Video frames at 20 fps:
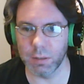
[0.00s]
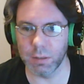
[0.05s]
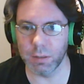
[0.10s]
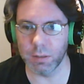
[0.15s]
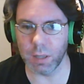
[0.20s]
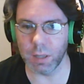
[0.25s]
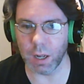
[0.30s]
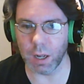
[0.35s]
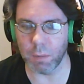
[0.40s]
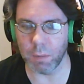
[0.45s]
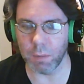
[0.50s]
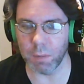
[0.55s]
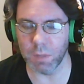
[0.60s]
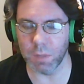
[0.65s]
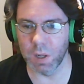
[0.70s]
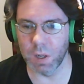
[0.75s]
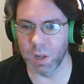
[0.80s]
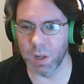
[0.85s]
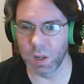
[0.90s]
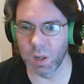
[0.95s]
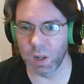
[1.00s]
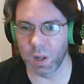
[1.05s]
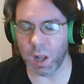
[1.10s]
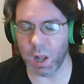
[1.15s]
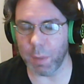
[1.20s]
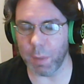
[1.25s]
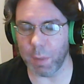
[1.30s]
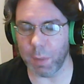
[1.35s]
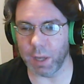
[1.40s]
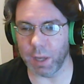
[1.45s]

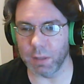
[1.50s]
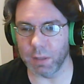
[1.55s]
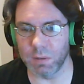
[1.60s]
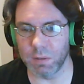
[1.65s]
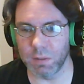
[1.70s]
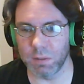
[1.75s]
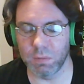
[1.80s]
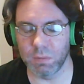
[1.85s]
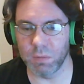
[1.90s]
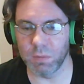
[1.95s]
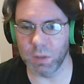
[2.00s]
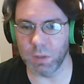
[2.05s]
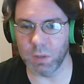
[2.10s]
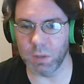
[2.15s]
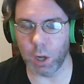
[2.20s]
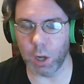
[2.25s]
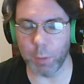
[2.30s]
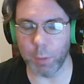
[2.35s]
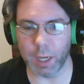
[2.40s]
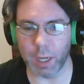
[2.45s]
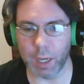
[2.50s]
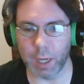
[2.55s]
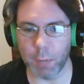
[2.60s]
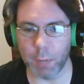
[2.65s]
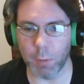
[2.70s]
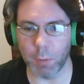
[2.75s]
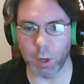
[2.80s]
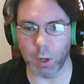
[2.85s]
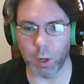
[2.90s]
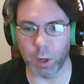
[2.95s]
I mean, I'll pick up a
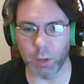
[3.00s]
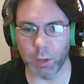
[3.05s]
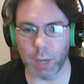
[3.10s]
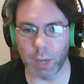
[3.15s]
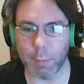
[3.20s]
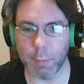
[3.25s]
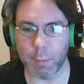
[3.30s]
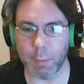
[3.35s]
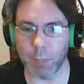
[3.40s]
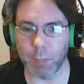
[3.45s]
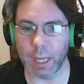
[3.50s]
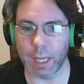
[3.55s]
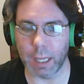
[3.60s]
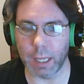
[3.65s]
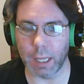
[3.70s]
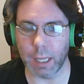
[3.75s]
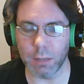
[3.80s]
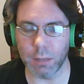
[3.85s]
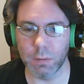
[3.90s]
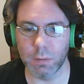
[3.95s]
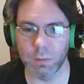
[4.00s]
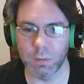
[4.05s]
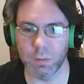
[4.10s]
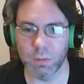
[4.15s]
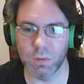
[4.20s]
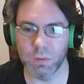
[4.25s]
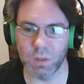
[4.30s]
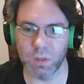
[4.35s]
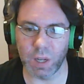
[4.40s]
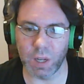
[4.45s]
Mario game and play it.
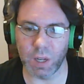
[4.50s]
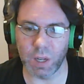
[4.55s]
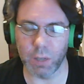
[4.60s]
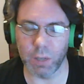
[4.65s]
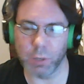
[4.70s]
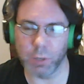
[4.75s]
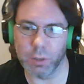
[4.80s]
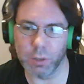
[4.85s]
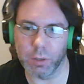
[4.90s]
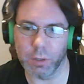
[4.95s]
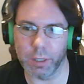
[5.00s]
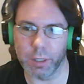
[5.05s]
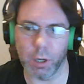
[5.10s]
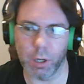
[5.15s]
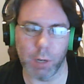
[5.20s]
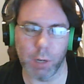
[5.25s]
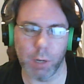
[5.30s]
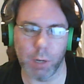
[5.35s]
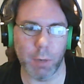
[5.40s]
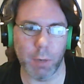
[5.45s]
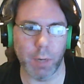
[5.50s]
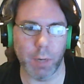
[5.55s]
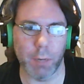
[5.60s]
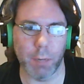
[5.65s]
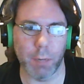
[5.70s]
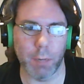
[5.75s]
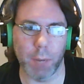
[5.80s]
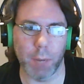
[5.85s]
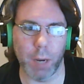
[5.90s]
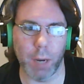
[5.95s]
I don't usually go out of my way to
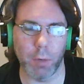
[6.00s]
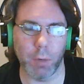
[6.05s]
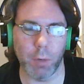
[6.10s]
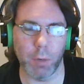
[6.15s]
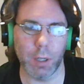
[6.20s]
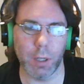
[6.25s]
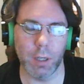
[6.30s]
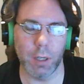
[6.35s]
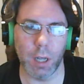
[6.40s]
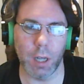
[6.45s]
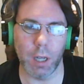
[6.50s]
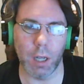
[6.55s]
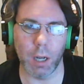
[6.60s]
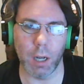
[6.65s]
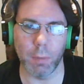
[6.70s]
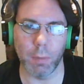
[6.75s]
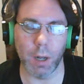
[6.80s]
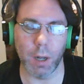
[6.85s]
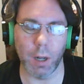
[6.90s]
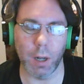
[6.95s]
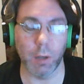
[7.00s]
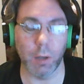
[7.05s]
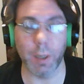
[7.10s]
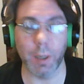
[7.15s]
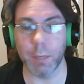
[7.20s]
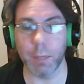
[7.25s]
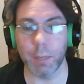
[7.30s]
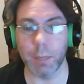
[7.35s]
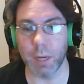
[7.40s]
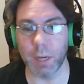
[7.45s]
buy one. Although I
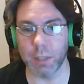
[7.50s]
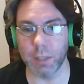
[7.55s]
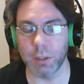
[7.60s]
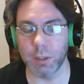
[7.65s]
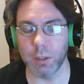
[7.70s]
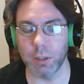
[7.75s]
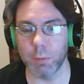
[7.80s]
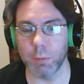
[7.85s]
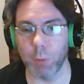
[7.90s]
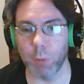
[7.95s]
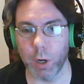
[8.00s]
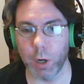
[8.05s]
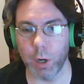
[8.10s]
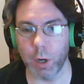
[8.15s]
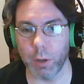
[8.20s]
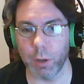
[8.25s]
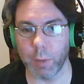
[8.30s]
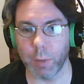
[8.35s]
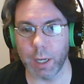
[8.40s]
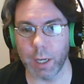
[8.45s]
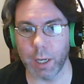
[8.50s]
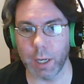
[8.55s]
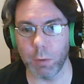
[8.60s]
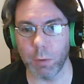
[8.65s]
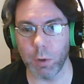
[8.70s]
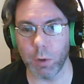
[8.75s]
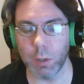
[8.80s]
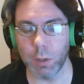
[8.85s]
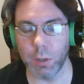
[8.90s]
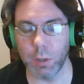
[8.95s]
did buy Super Mario 3D
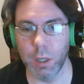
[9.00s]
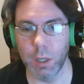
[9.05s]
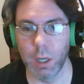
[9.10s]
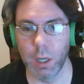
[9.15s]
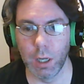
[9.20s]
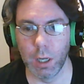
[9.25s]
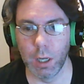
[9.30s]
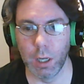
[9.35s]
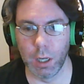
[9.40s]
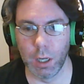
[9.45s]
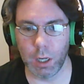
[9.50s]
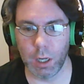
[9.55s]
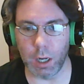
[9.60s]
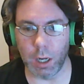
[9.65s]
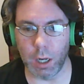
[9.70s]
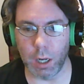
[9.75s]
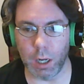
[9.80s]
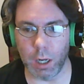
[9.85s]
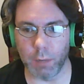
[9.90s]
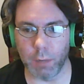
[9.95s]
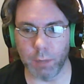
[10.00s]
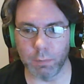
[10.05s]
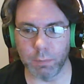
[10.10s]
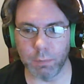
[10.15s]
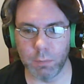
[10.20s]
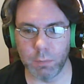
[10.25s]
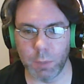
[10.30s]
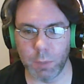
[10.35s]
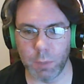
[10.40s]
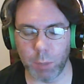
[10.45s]
World
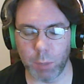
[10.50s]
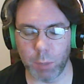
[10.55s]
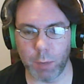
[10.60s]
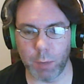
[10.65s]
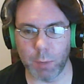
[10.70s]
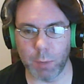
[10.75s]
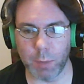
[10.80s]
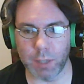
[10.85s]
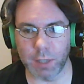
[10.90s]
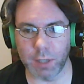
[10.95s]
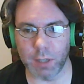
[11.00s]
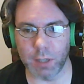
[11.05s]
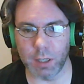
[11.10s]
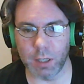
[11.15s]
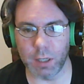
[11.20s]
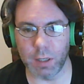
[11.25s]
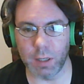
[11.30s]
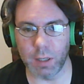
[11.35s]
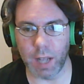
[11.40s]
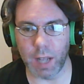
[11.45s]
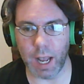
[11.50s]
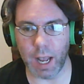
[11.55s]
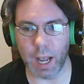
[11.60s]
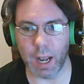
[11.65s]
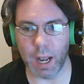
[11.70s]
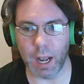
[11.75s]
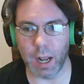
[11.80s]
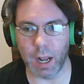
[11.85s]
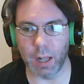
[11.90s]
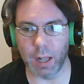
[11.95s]
to play with my son,
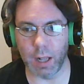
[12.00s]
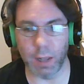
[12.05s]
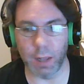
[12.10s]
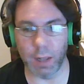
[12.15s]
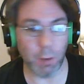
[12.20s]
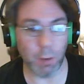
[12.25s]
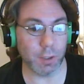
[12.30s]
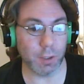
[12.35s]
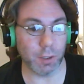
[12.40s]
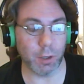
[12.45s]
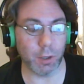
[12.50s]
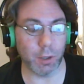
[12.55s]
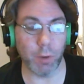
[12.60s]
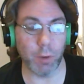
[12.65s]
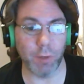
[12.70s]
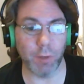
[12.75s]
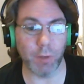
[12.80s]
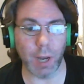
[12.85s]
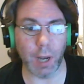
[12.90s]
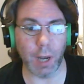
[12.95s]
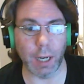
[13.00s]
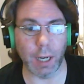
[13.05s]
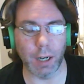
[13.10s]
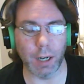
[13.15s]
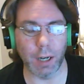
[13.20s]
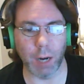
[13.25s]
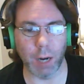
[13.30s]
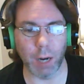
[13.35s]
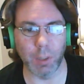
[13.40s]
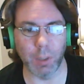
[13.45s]
and that was a load of fun.
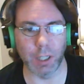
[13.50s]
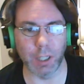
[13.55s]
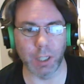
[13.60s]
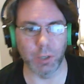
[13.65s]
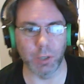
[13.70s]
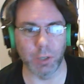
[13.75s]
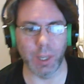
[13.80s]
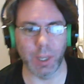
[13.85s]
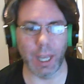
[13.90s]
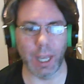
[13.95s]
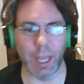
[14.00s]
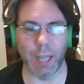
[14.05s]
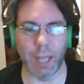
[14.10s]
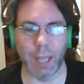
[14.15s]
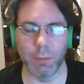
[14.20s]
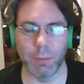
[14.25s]
I really enjoyed that.